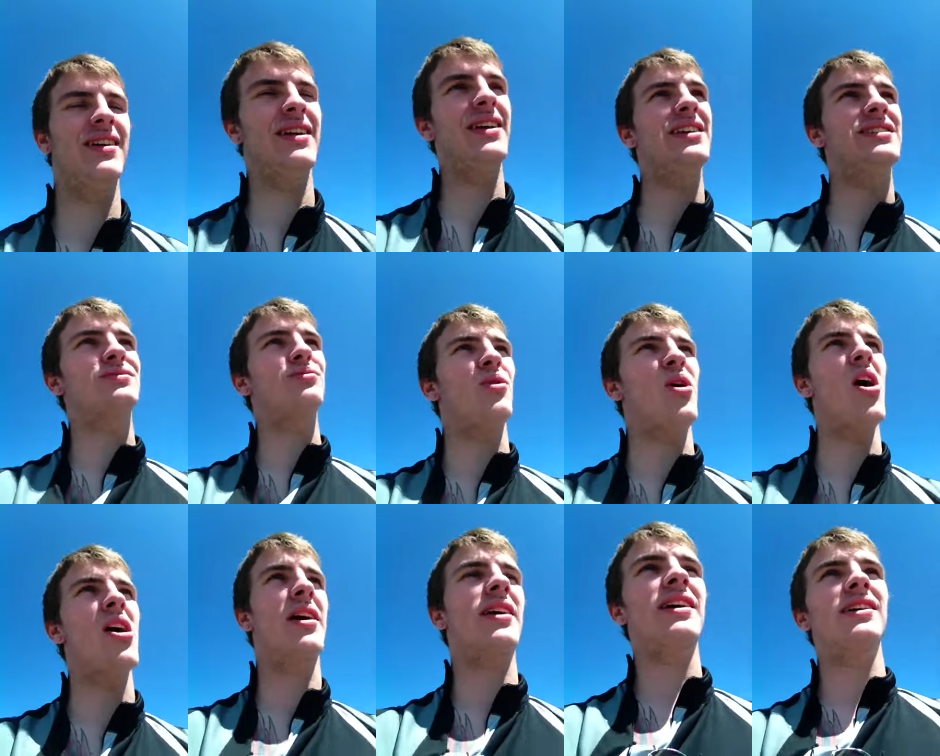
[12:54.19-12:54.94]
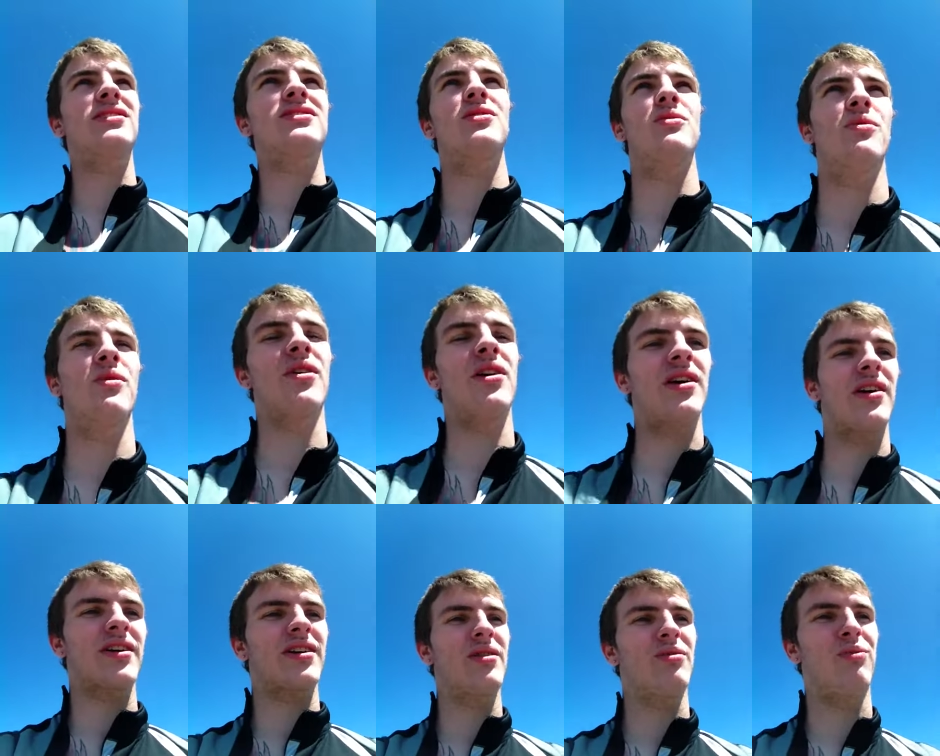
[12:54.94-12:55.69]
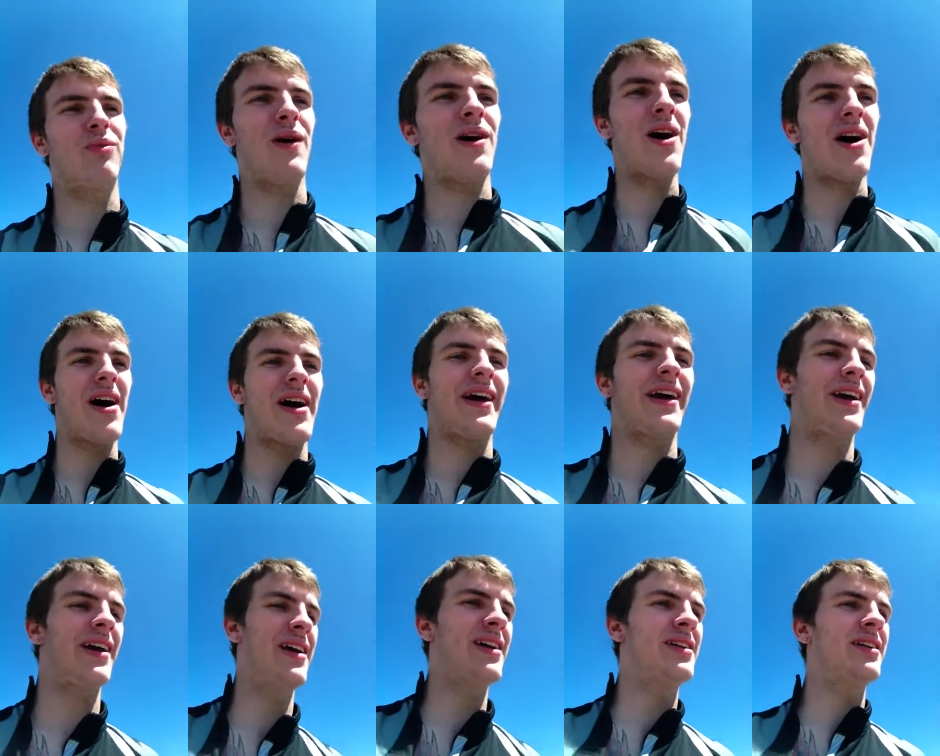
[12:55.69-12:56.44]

He's walking to work. Why?"